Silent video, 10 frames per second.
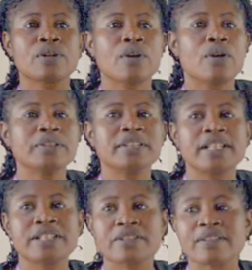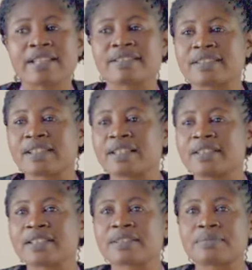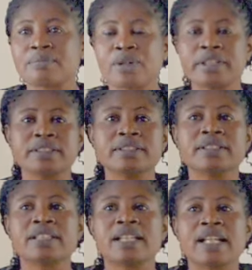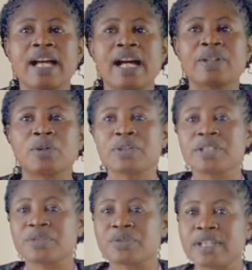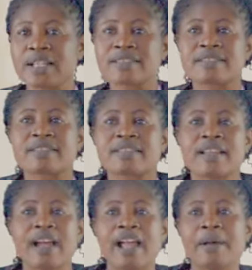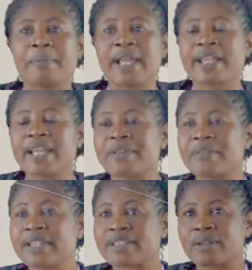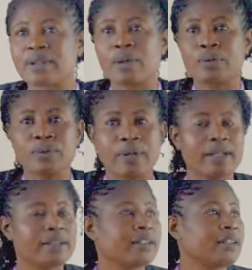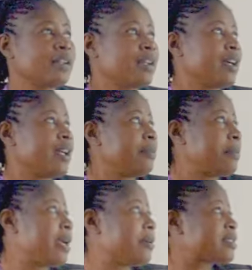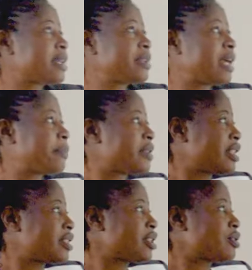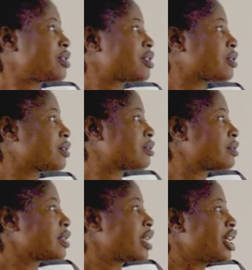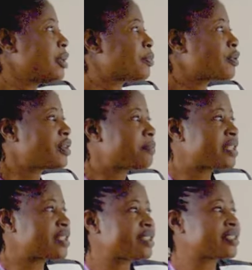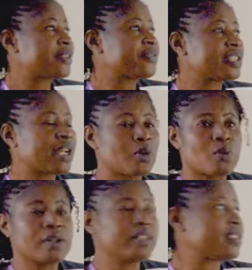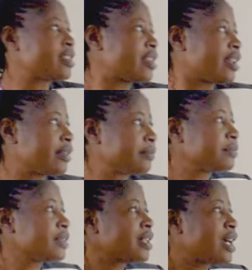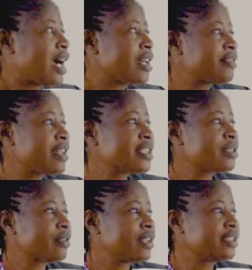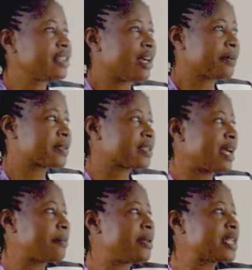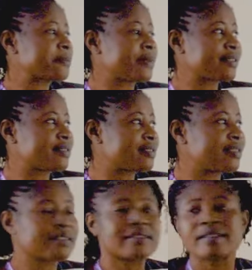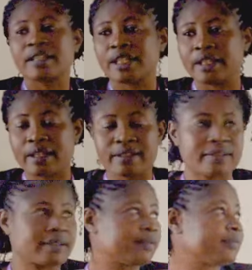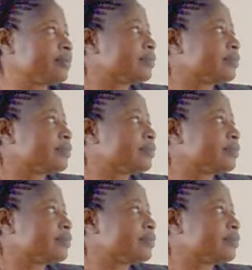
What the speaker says: all the lecturers seated this morning, and all the students. I am Michael Grace Olaoluwa, and my seminar presentation is on improving patient safety and quality care, addressing knowledge gaps and best practices in nursing.